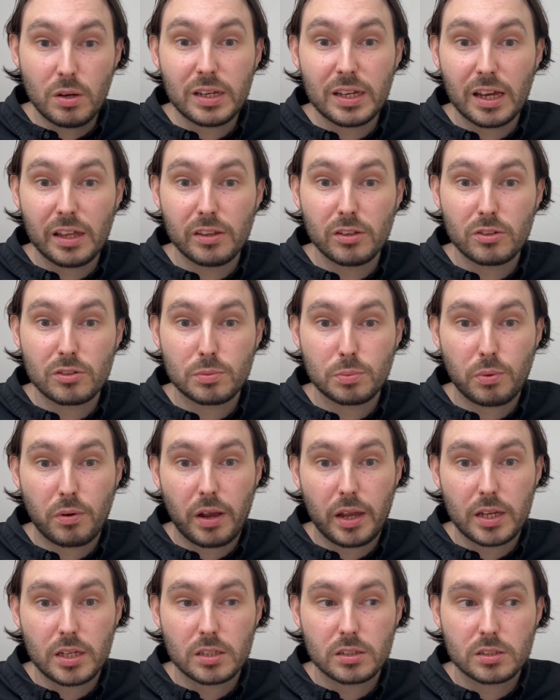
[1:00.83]
get those
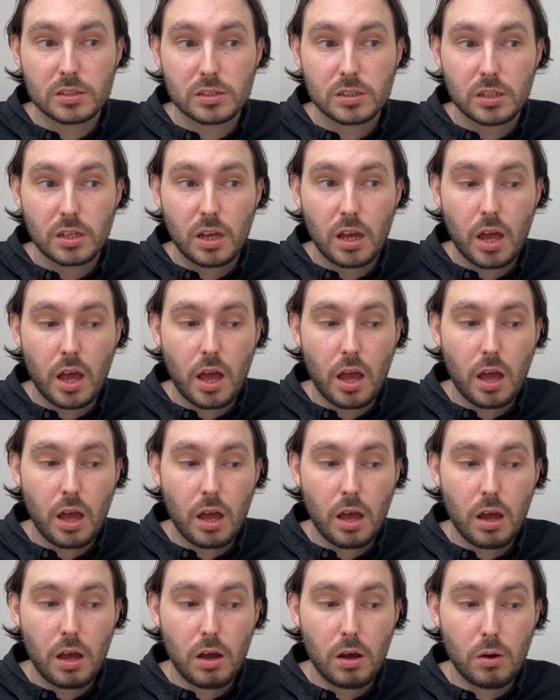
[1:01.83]
breaks,
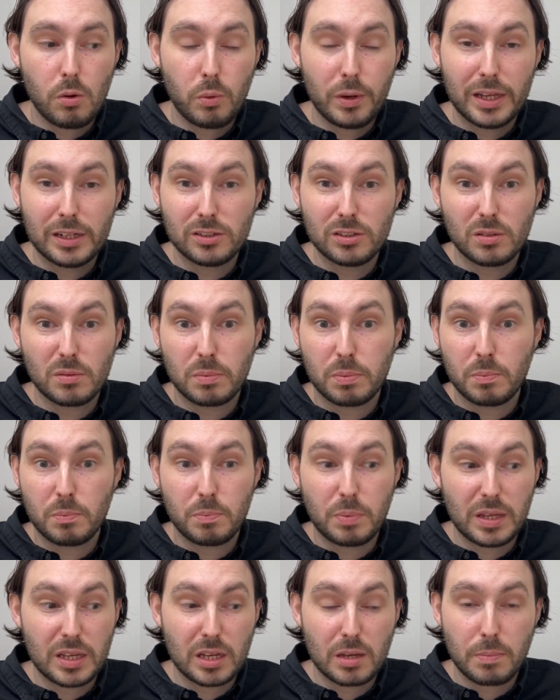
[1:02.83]
we end up
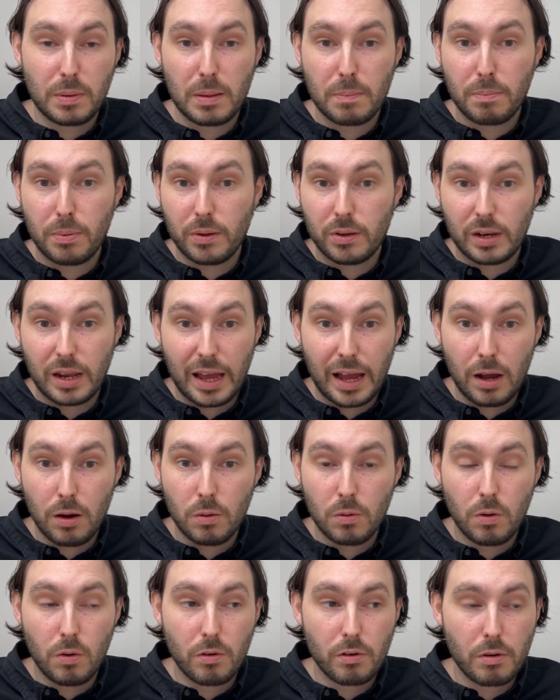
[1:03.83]
being a bit burnt
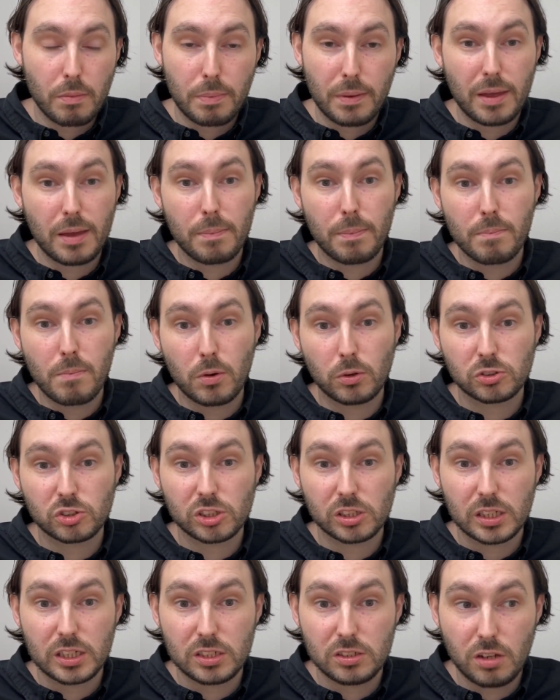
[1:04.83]
out or a bit
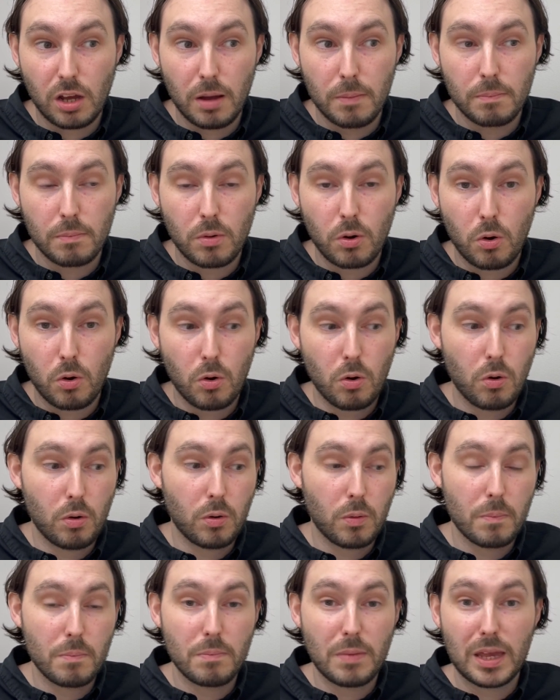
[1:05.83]
emotionally numb,
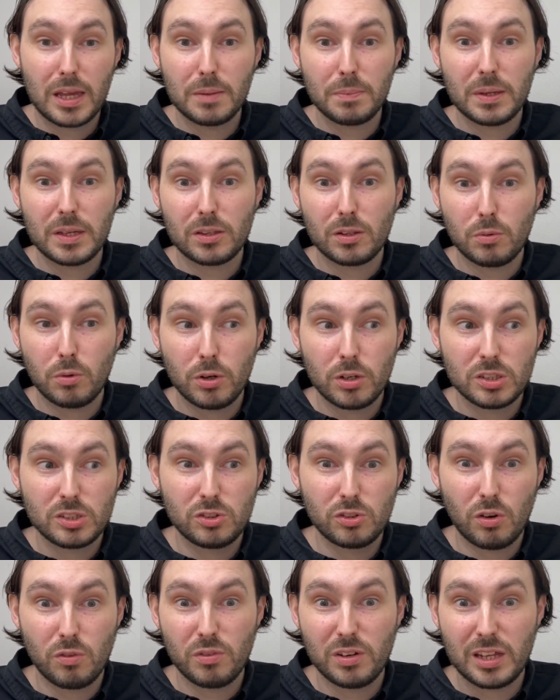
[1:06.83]
or maybe at the worst,
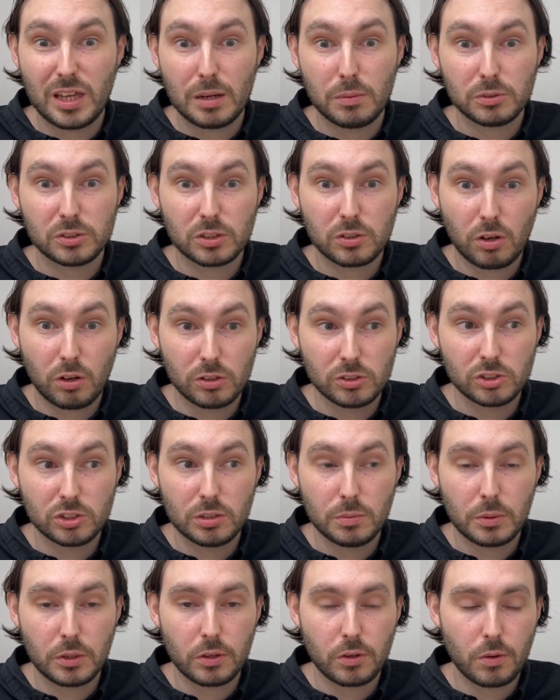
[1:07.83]
not really able to
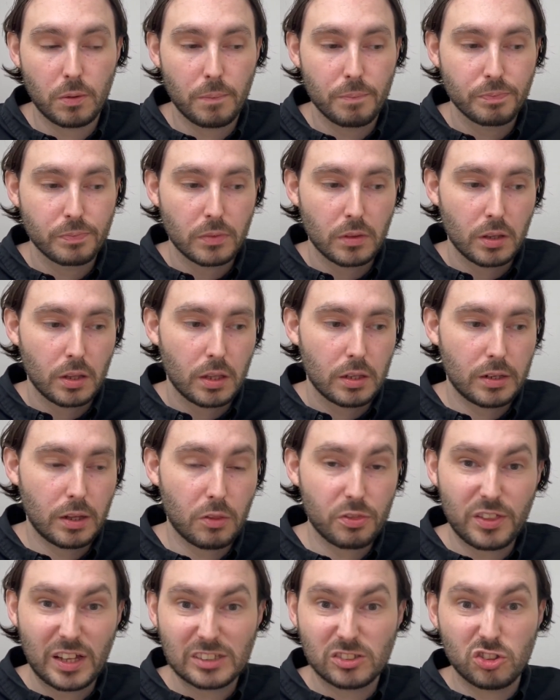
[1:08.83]
contribute. Now,
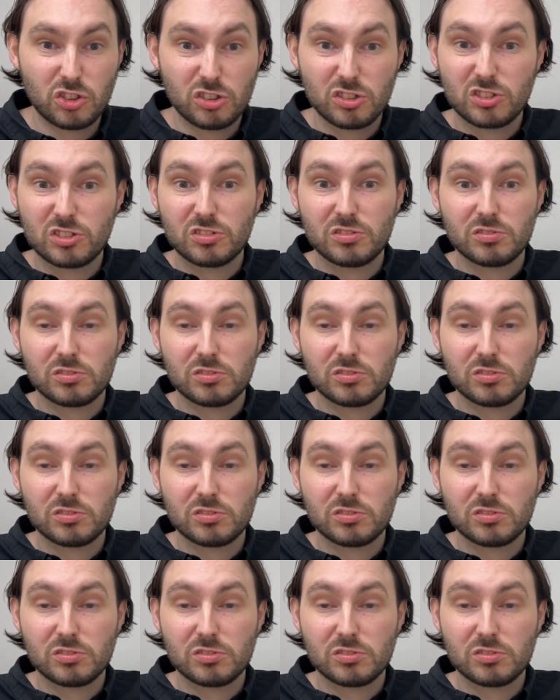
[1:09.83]
that's just